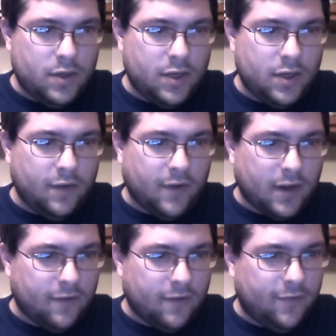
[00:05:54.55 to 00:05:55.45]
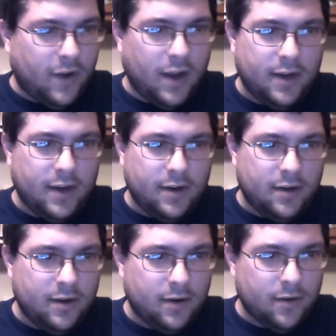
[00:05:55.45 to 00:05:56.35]
See if I can find
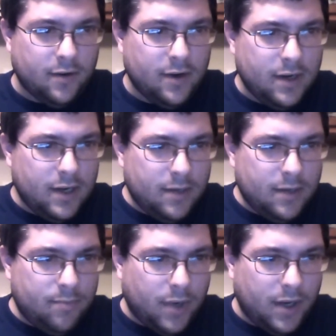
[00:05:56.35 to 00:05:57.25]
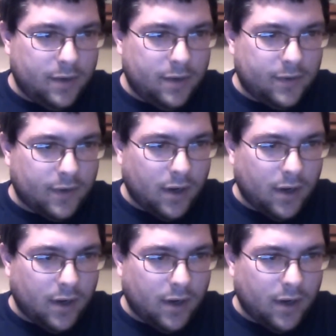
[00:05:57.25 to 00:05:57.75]
it here, but it's